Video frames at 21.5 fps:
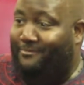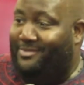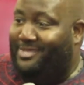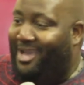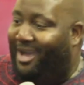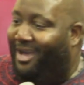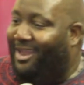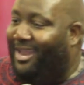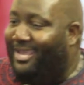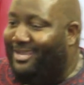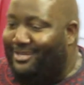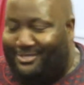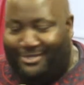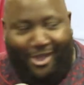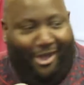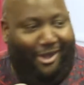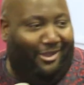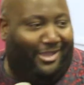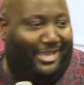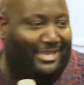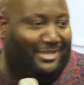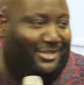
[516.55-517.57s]
Y'all ain't
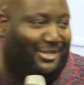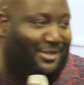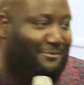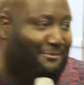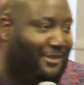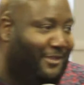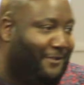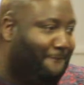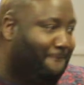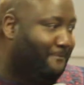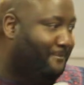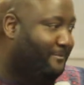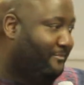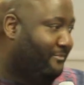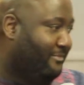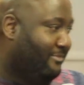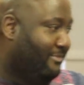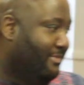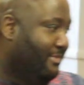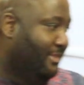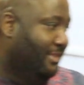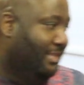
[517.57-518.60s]
talking to me.
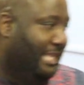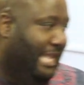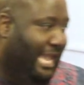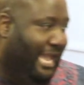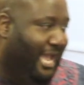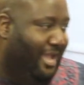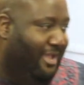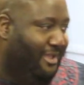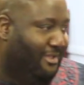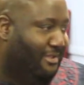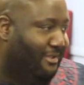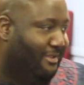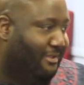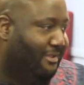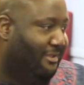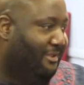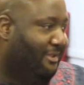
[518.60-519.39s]
Huh?